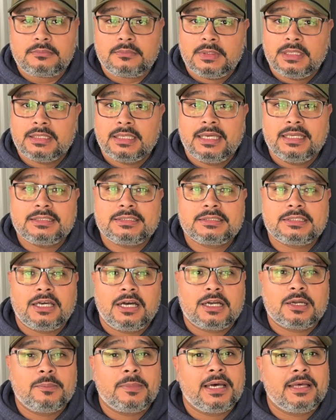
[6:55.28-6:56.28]
Let's
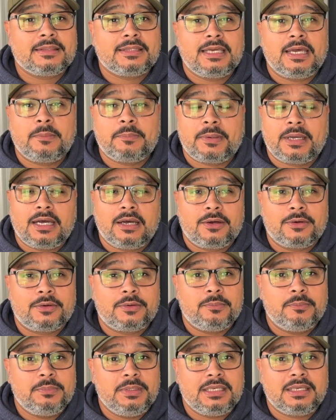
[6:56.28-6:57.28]
talk about that power
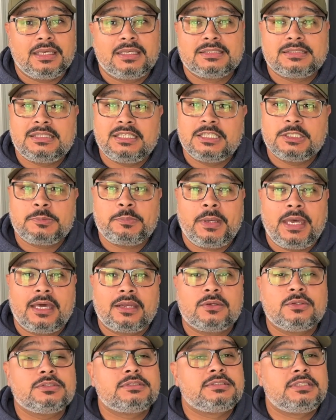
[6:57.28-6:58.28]
because this
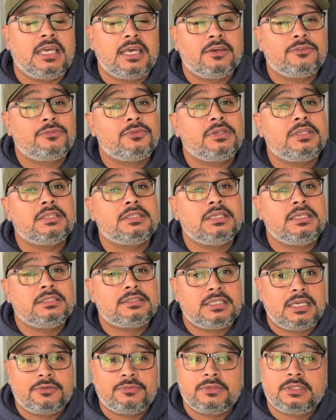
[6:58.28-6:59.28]
paddle
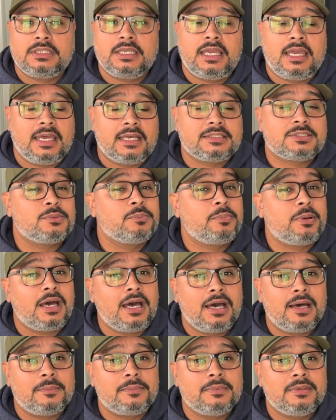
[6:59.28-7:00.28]
definitely has some
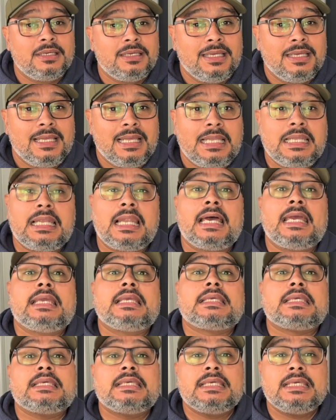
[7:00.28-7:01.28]
pop.
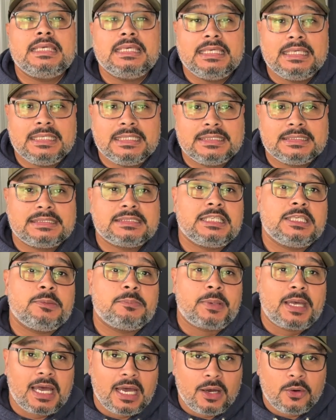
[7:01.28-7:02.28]
Like easy
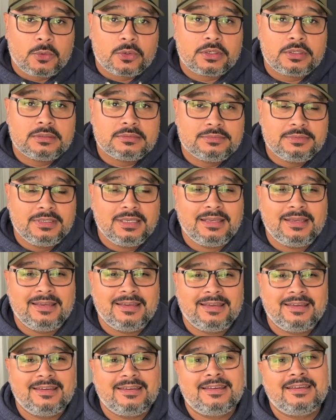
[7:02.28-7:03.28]
power.
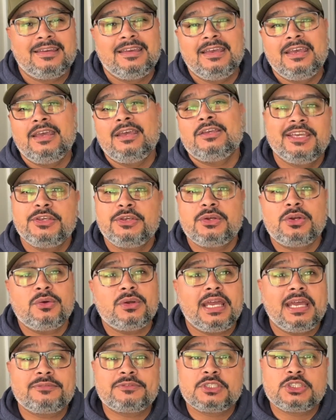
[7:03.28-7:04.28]
You don't
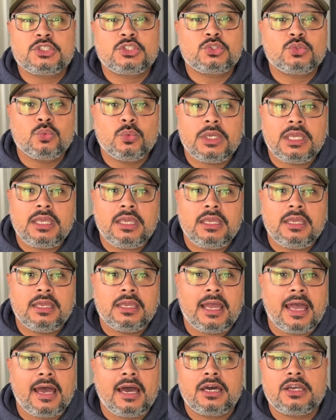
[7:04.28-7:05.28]
have to
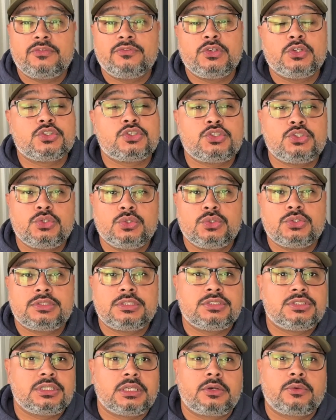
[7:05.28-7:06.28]
swing out of your shoes
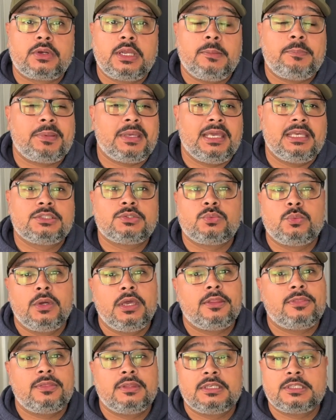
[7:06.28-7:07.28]
to generate pace
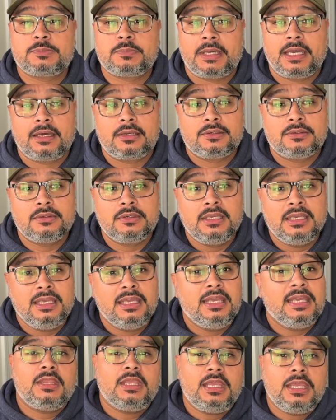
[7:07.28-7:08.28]
with this paddle.
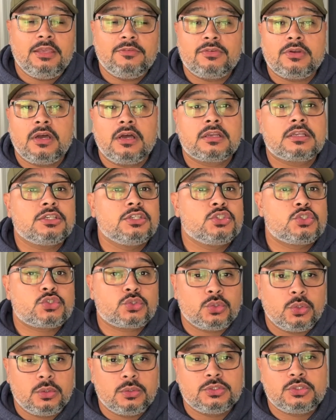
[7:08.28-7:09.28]
Even on
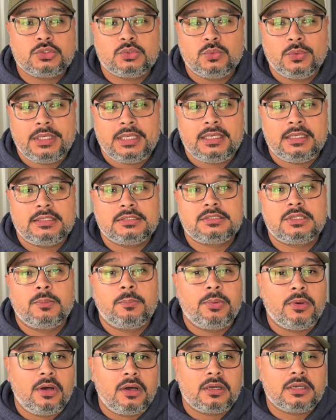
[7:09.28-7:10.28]
controlled swings, the
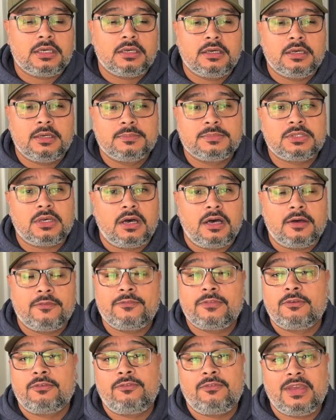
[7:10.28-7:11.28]
ball comes off
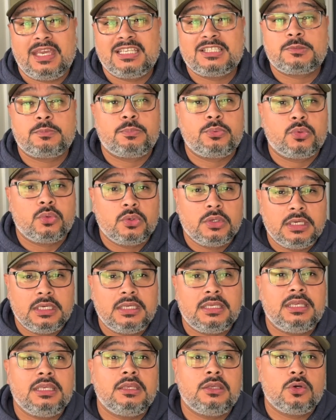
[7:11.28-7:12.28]
the face
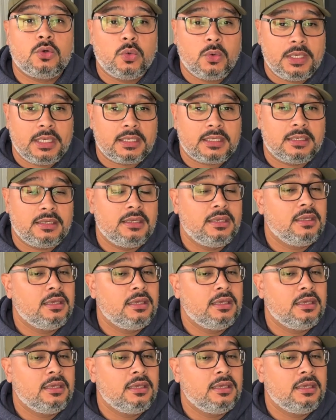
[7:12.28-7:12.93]
pretty quick,